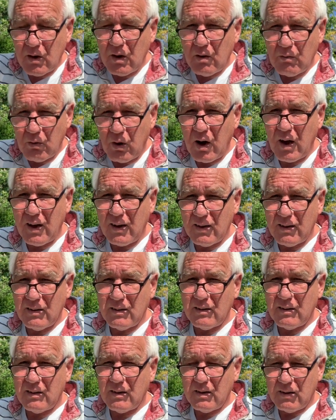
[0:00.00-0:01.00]
Right?
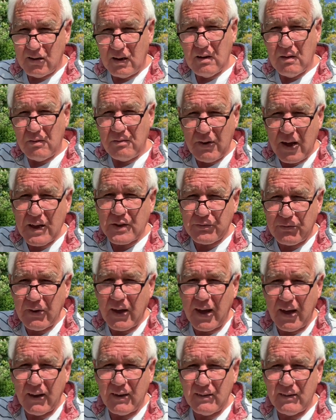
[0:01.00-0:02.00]
Fair's
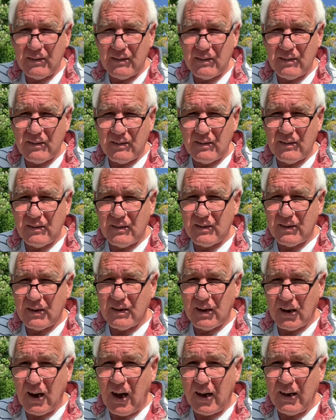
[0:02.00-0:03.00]
fair.
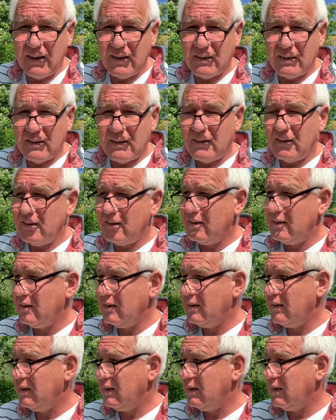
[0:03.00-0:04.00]
Okay?
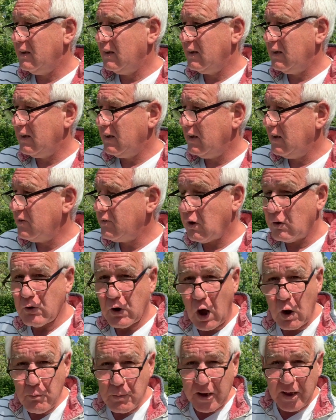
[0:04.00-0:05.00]
So
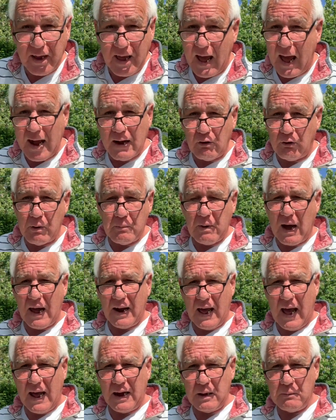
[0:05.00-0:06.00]
nobody get angry about
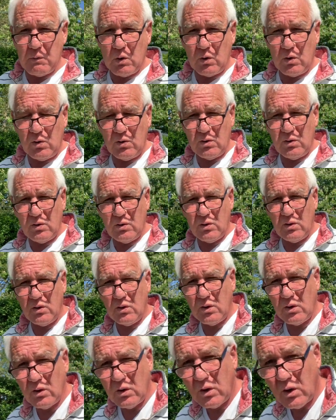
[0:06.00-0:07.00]
that anymore.
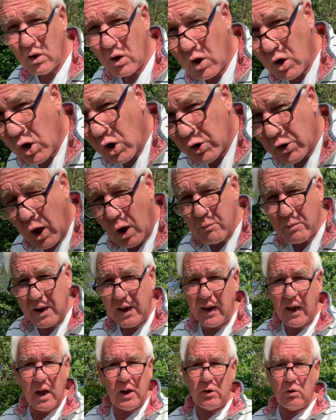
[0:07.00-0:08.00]
Nobody
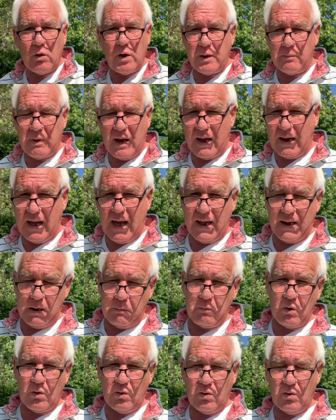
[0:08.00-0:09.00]
get annoyed about that
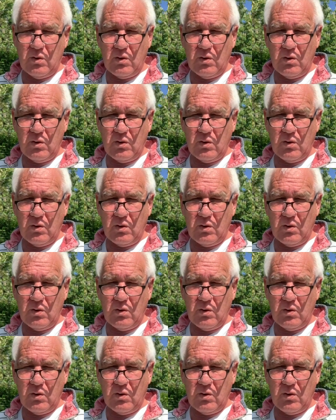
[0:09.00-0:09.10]
anymore.